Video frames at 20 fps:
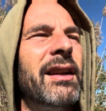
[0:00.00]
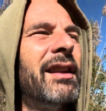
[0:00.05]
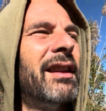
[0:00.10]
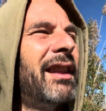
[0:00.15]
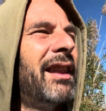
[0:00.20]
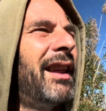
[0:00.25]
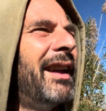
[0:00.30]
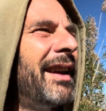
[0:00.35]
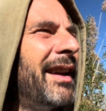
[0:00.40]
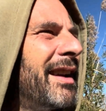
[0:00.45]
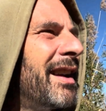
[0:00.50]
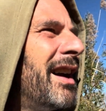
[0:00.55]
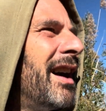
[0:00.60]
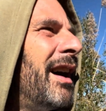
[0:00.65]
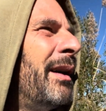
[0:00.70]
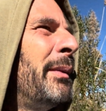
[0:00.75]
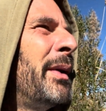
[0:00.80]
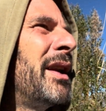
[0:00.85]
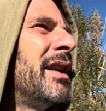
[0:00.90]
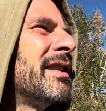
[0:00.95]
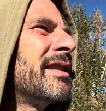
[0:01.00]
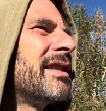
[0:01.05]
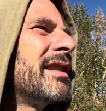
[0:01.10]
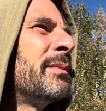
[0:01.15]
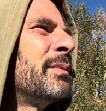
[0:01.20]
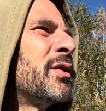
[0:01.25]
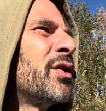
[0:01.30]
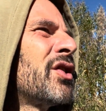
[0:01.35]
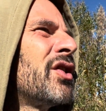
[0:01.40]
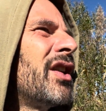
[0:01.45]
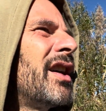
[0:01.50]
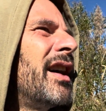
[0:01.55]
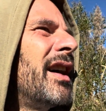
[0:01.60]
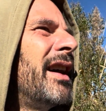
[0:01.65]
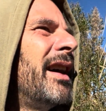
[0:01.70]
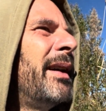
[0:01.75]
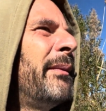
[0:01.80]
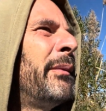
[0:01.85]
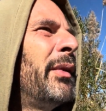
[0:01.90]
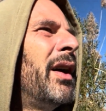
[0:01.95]
Like, comment, and
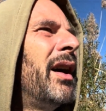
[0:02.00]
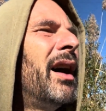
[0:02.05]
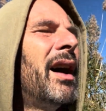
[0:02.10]
subscribe.